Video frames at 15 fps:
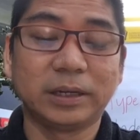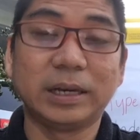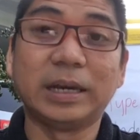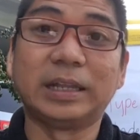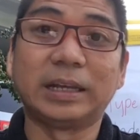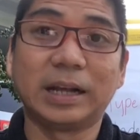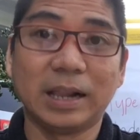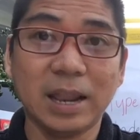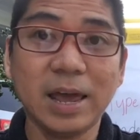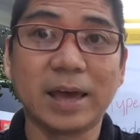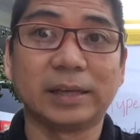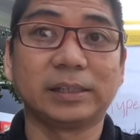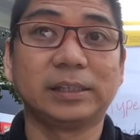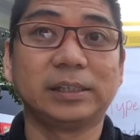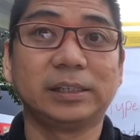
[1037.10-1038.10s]
in
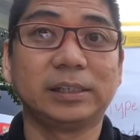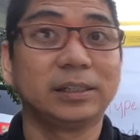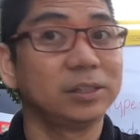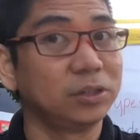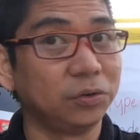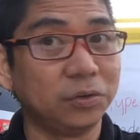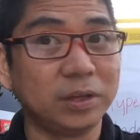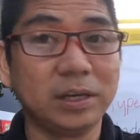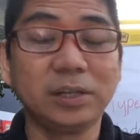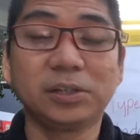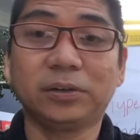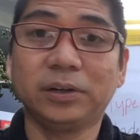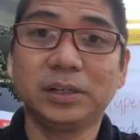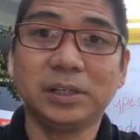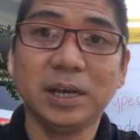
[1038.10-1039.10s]
class. So these
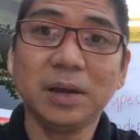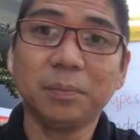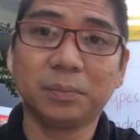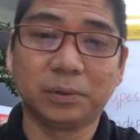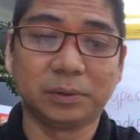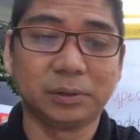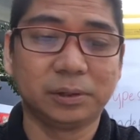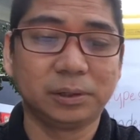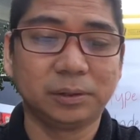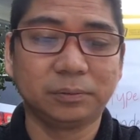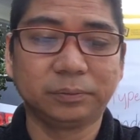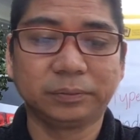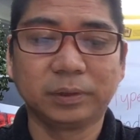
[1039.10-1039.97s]
are examples.